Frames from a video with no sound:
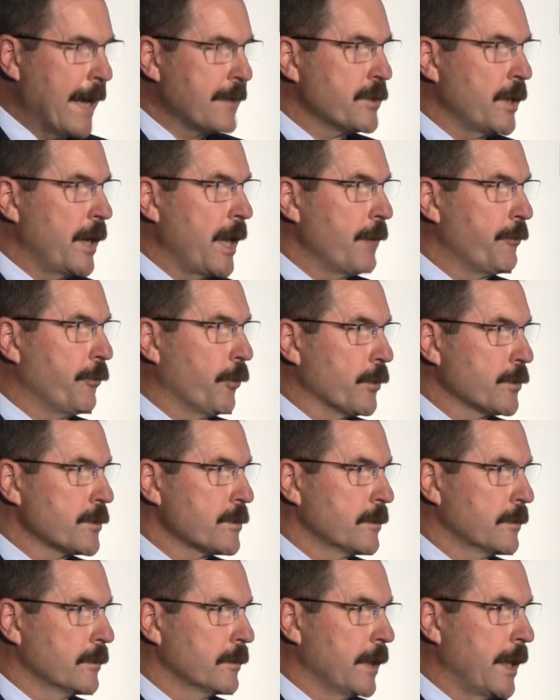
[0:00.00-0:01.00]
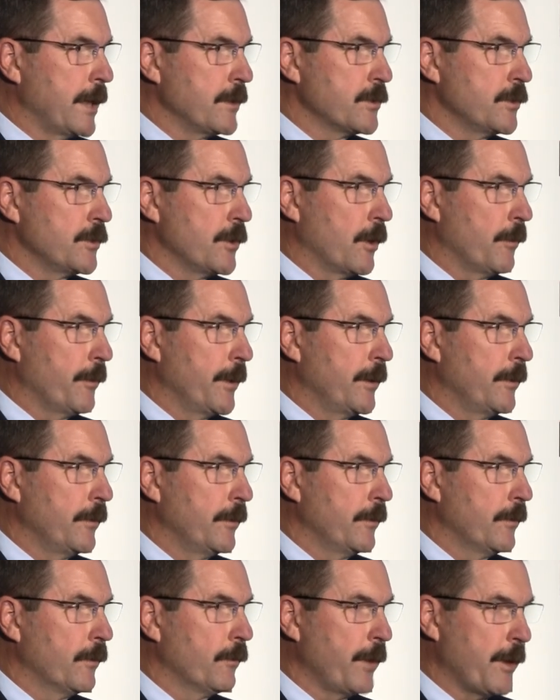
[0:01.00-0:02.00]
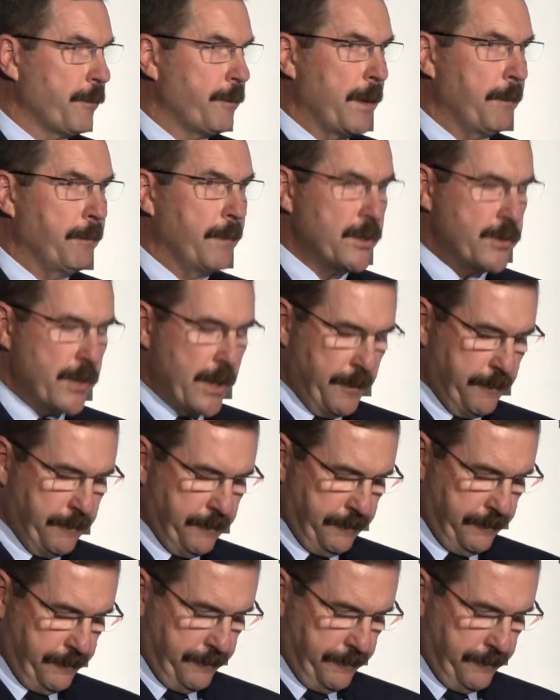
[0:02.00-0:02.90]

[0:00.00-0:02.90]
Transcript: As an Air Force, ladies and gentlemen, we have been busy.